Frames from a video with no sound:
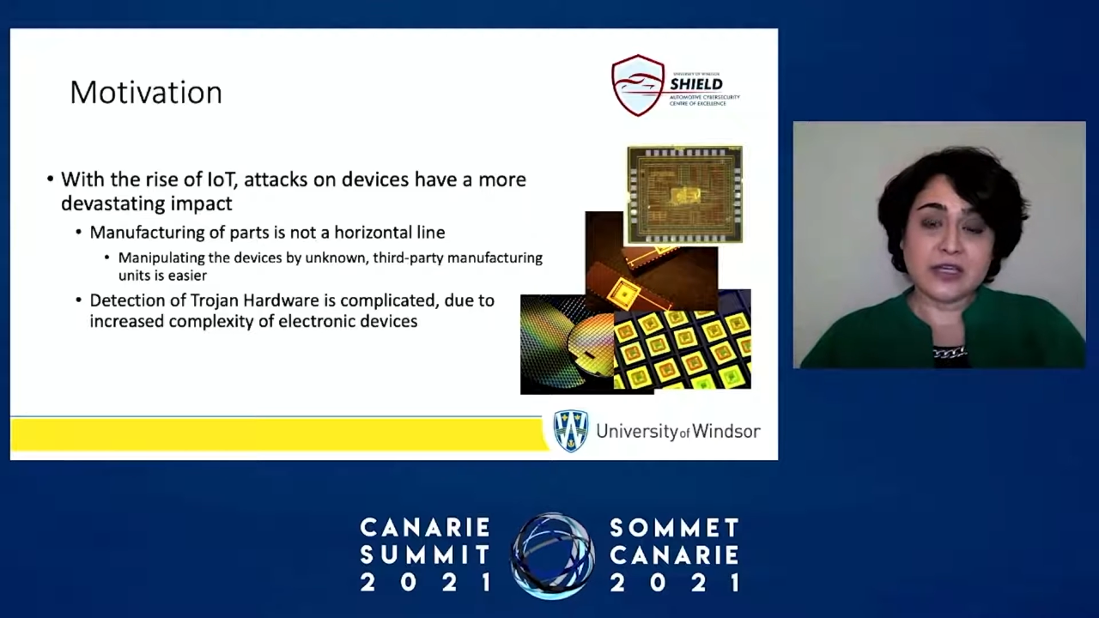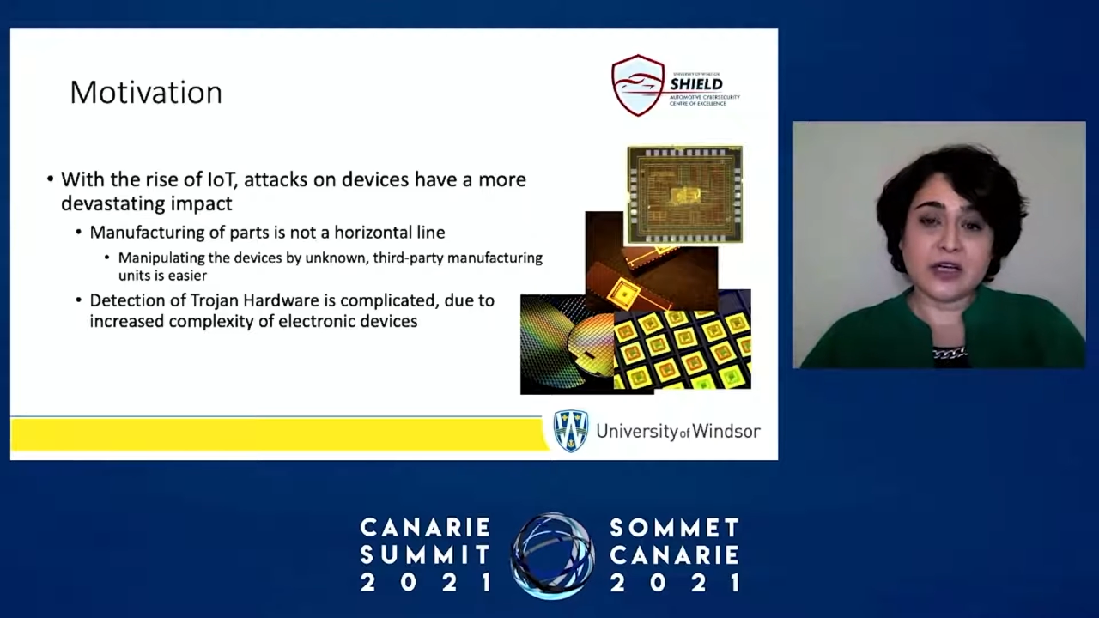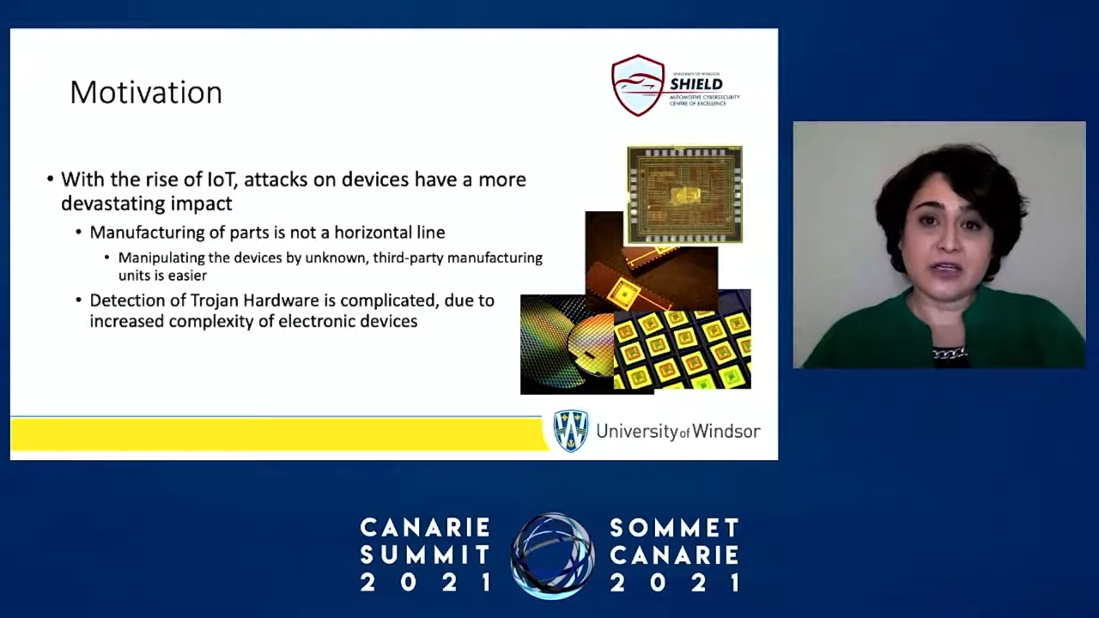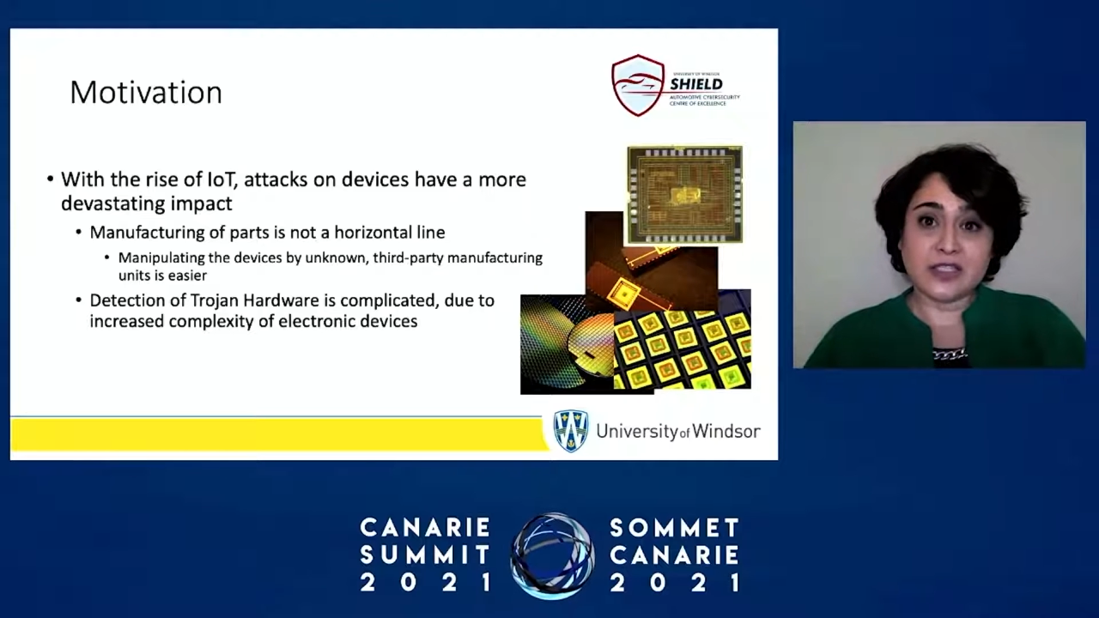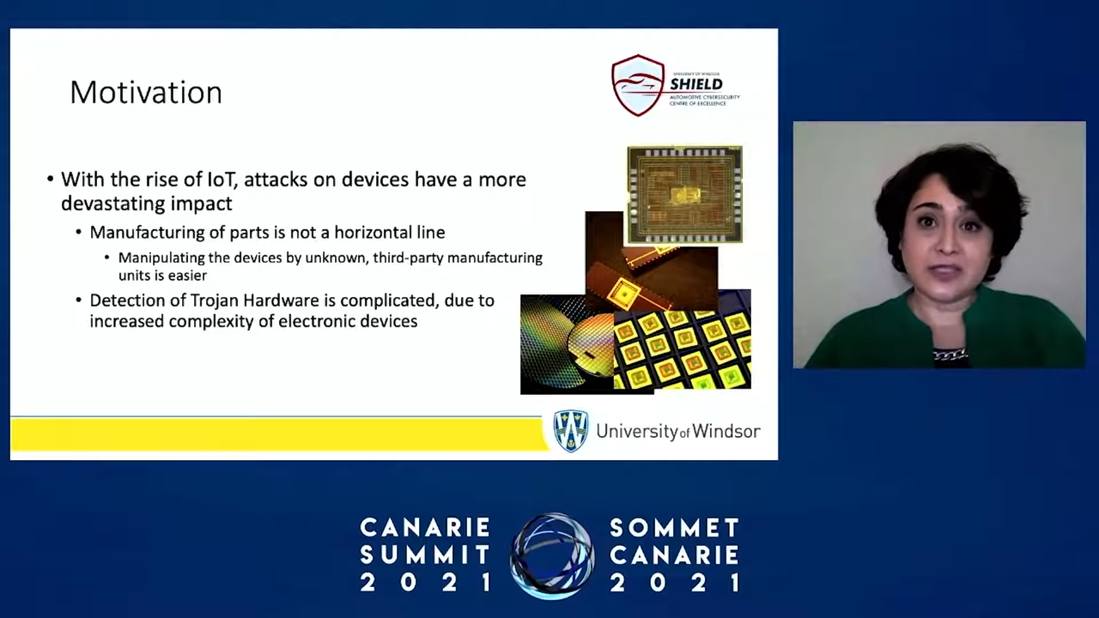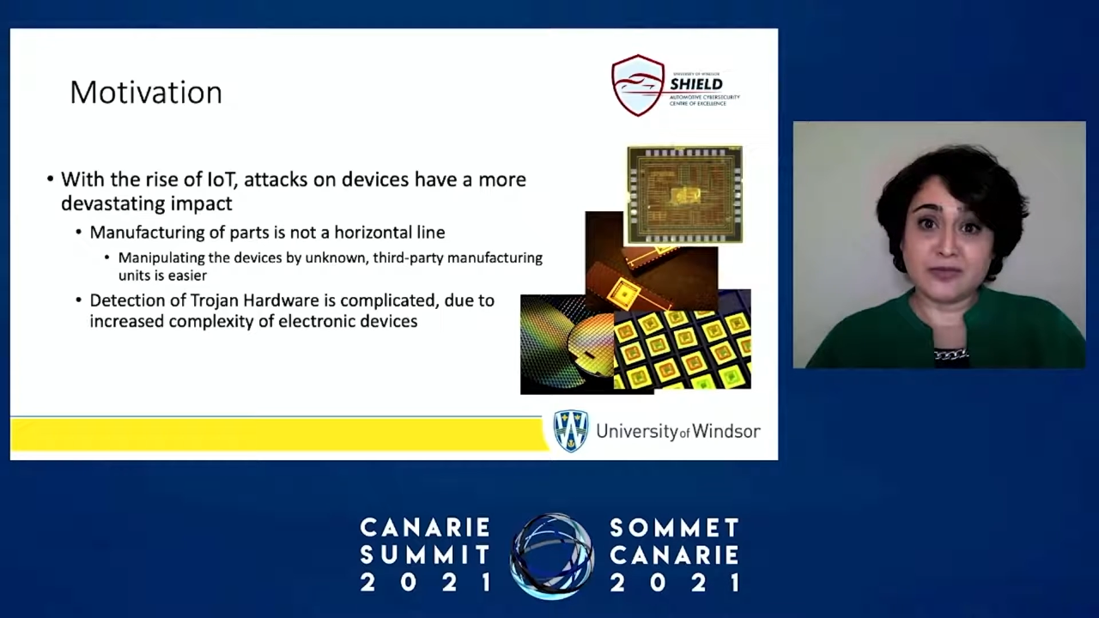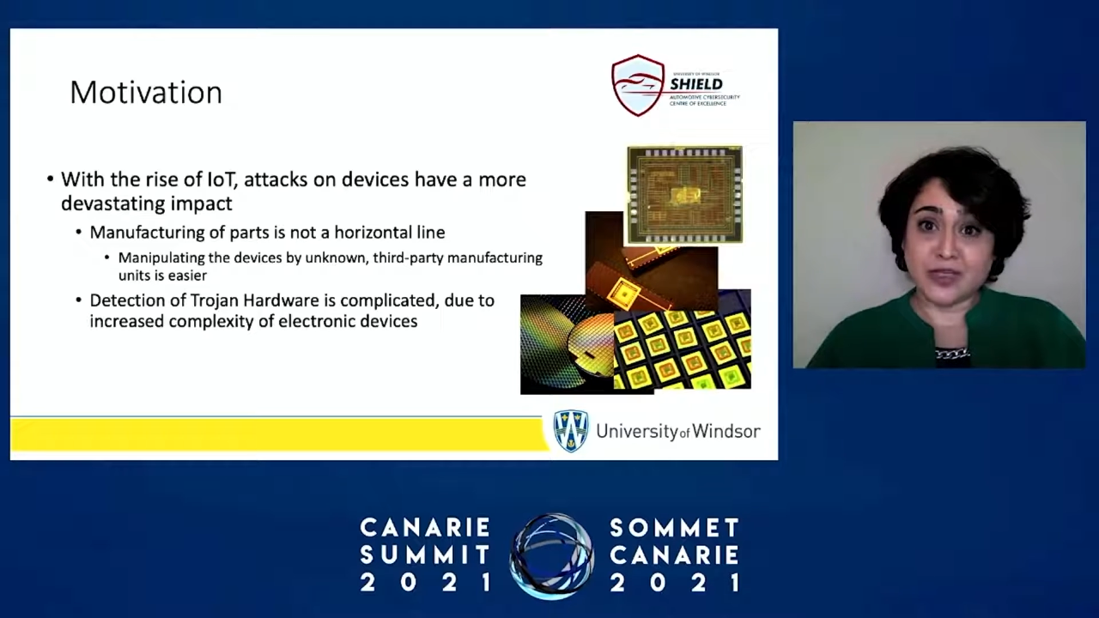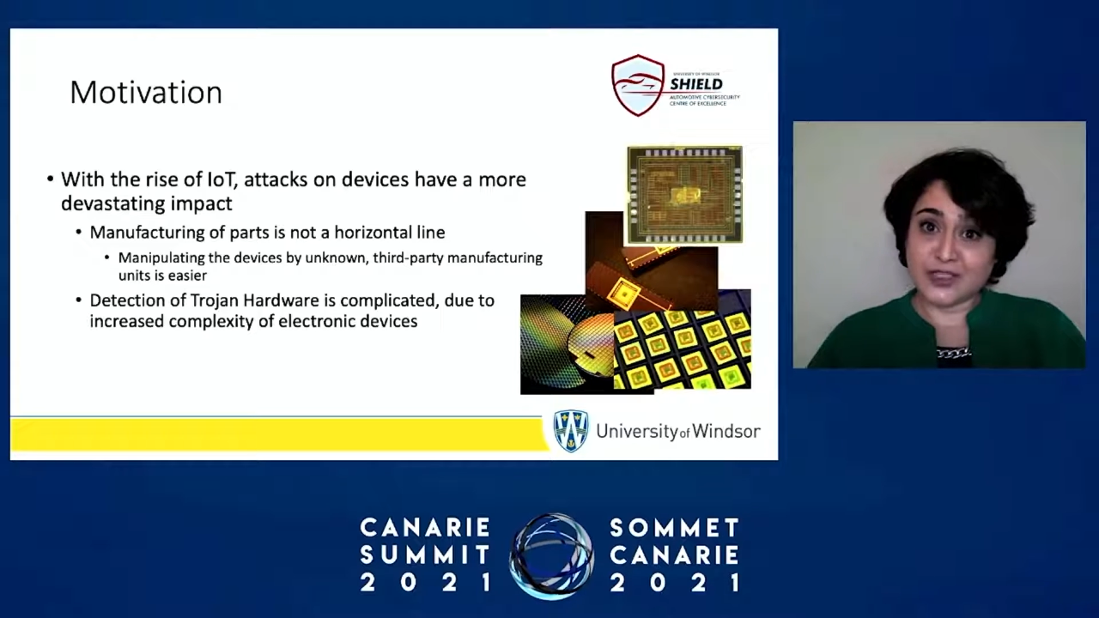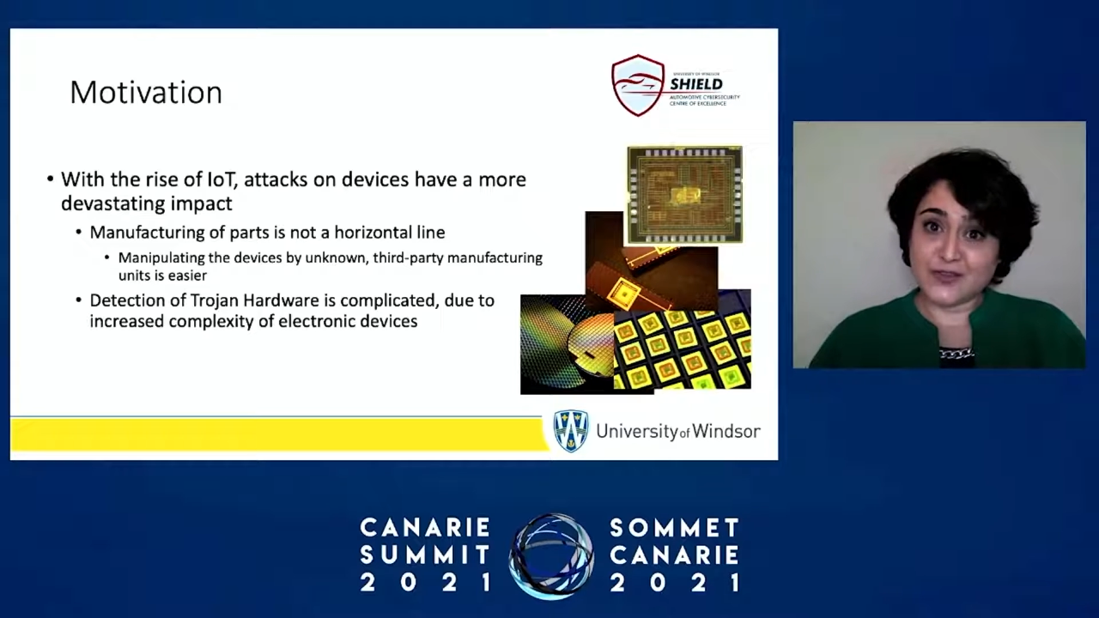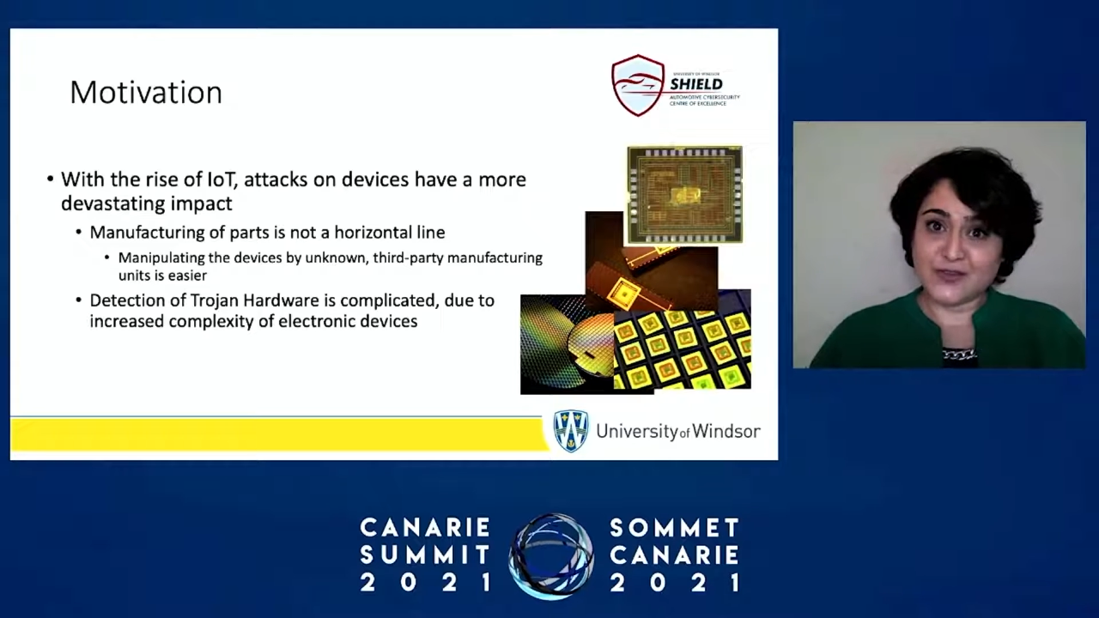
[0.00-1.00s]
on a
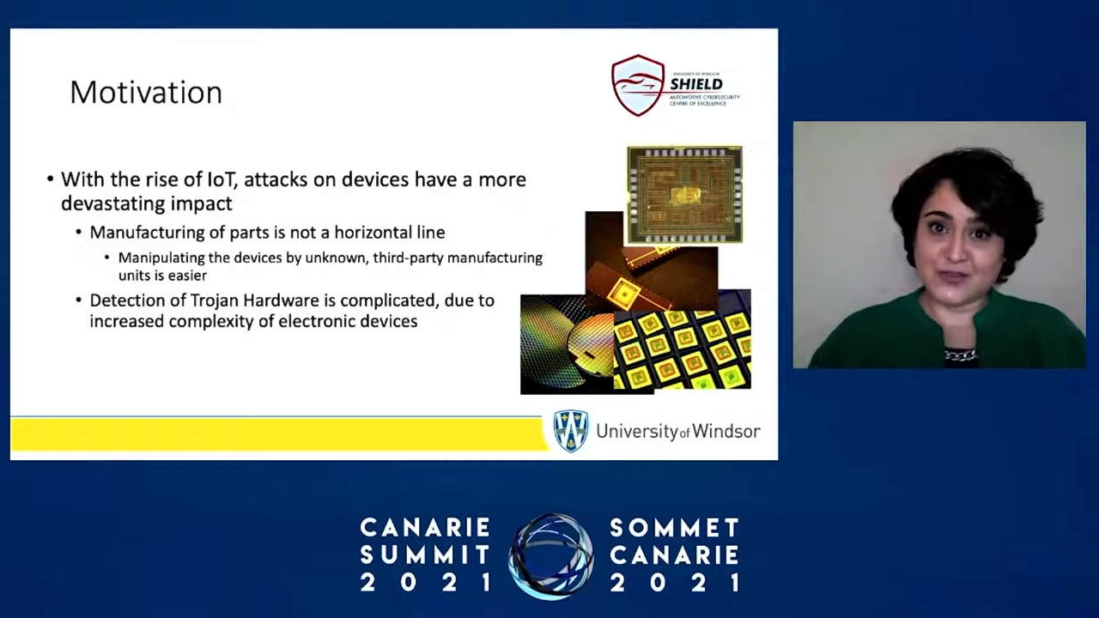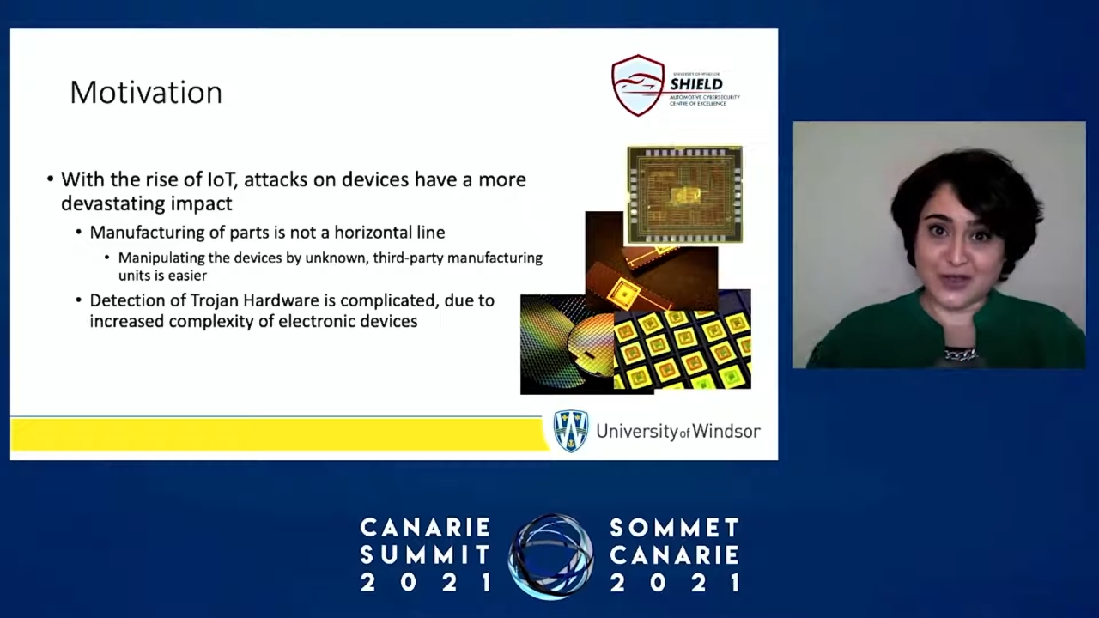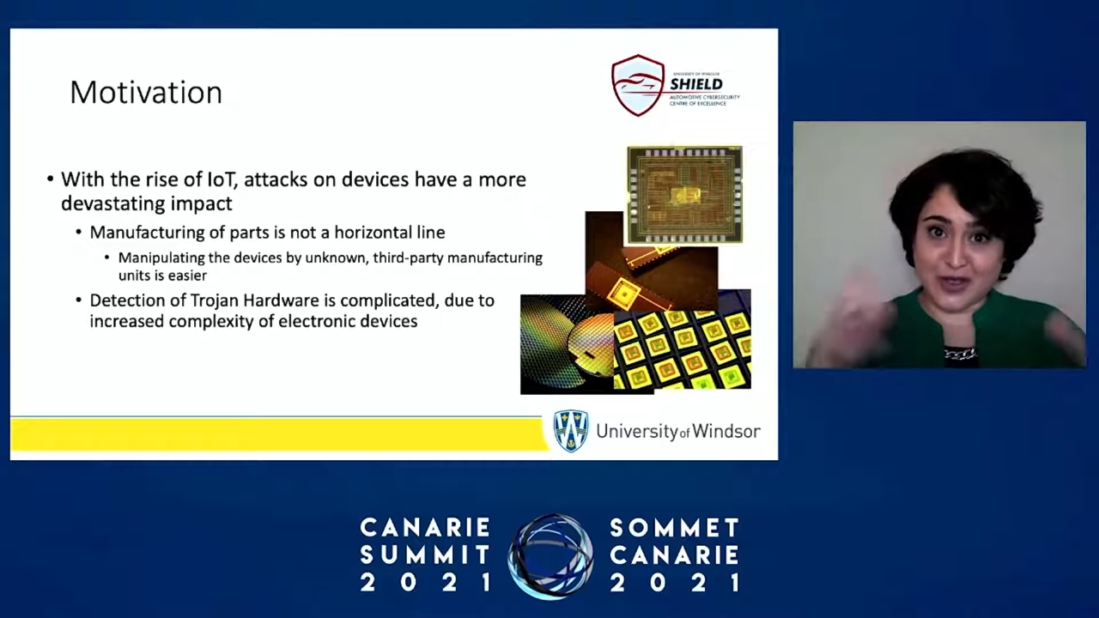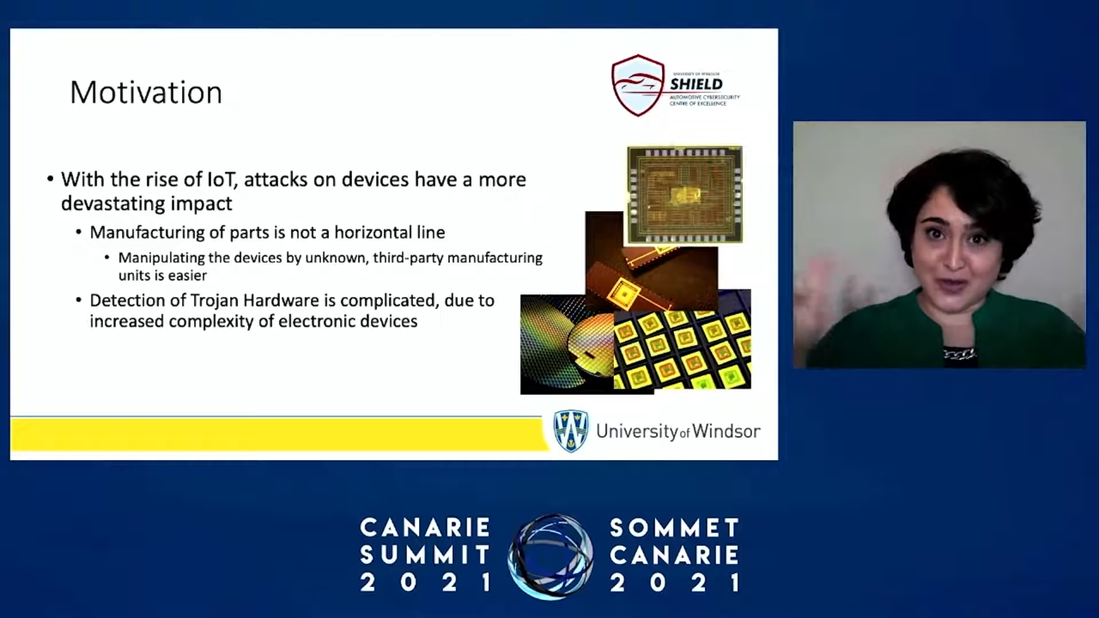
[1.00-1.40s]
nice,